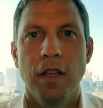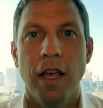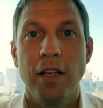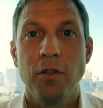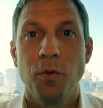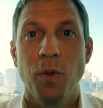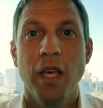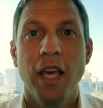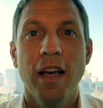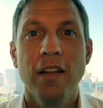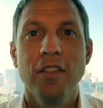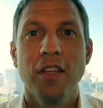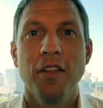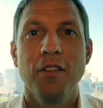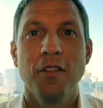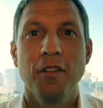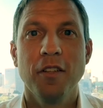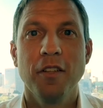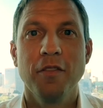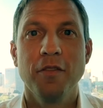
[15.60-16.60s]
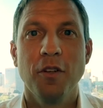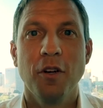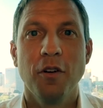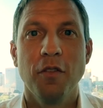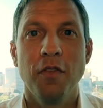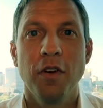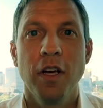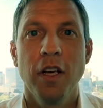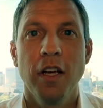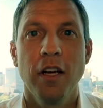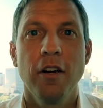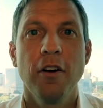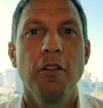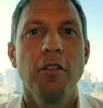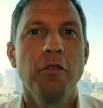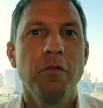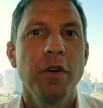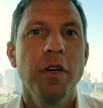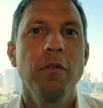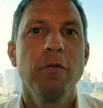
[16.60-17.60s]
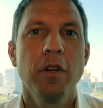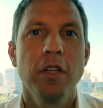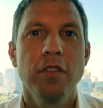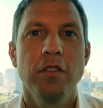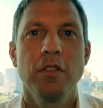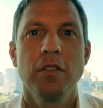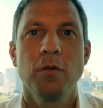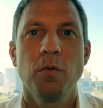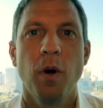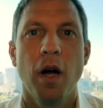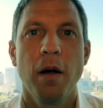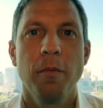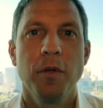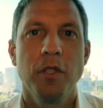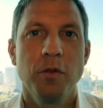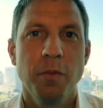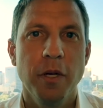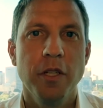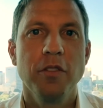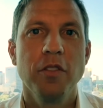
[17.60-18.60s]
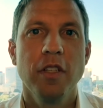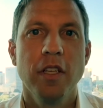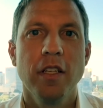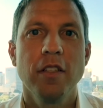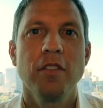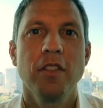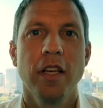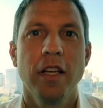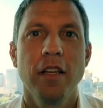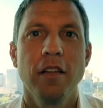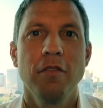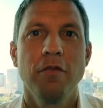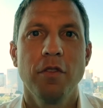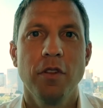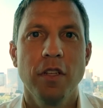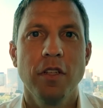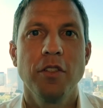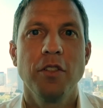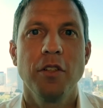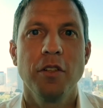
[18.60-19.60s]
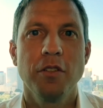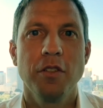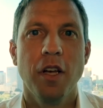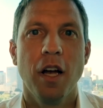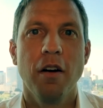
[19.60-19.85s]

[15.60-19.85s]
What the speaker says: As we count down to liftoff, here are three reasons why I'm especially excited for this year's